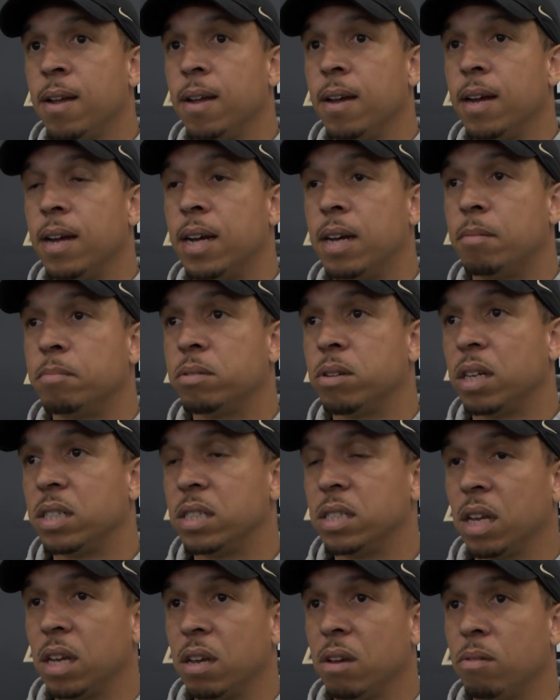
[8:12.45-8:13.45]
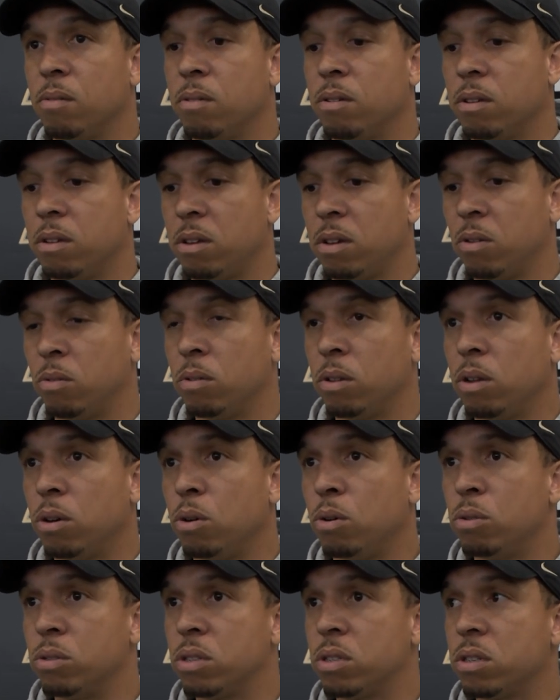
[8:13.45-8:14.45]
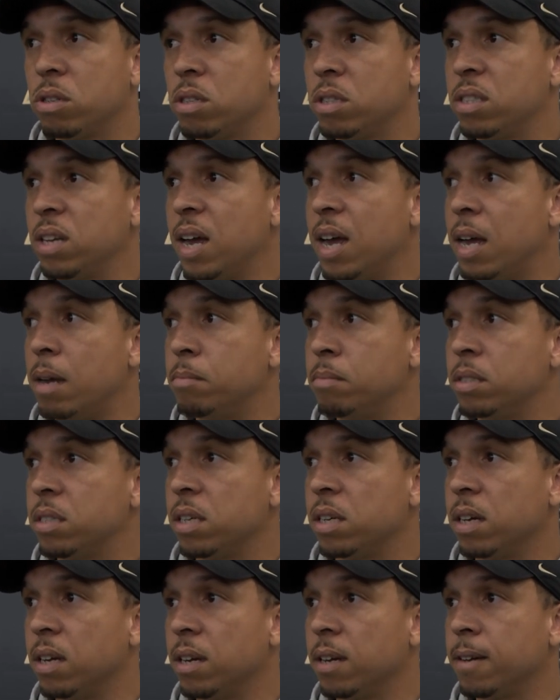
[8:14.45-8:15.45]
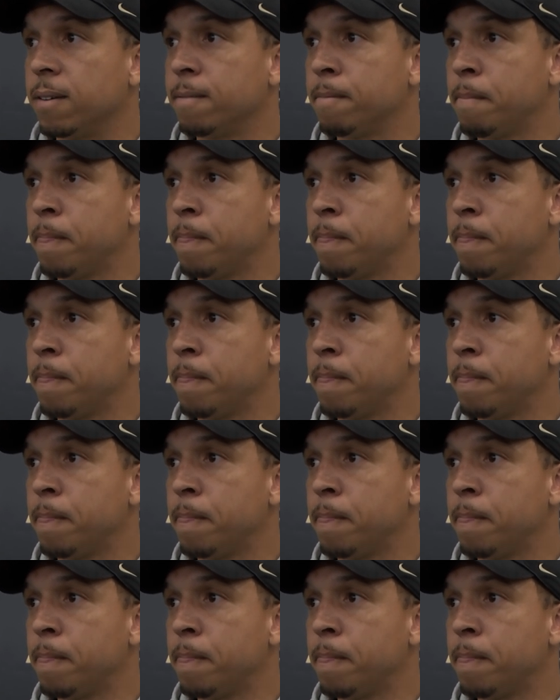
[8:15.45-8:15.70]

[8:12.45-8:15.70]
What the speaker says: So I just think you lose times to